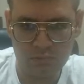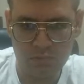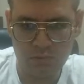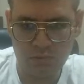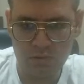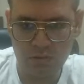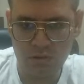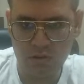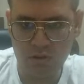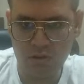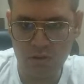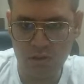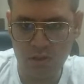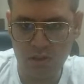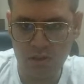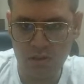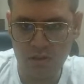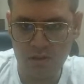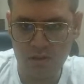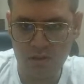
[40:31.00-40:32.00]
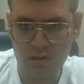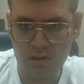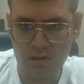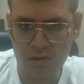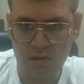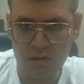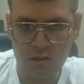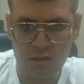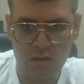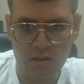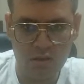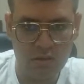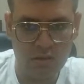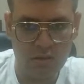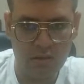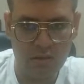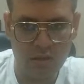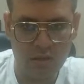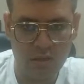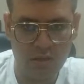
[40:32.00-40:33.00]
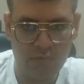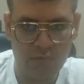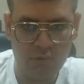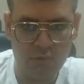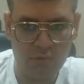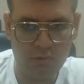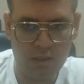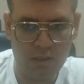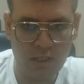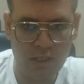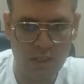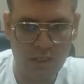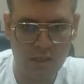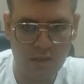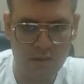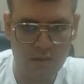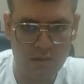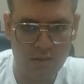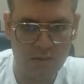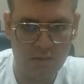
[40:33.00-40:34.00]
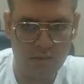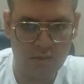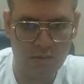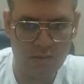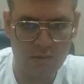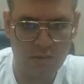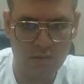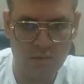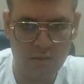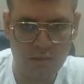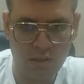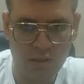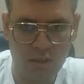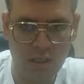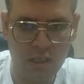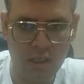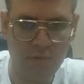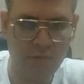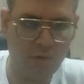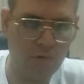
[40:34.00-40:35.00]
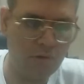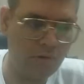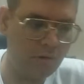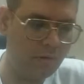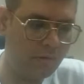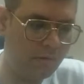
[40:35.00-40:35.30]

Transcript: Okay. If you see here E4.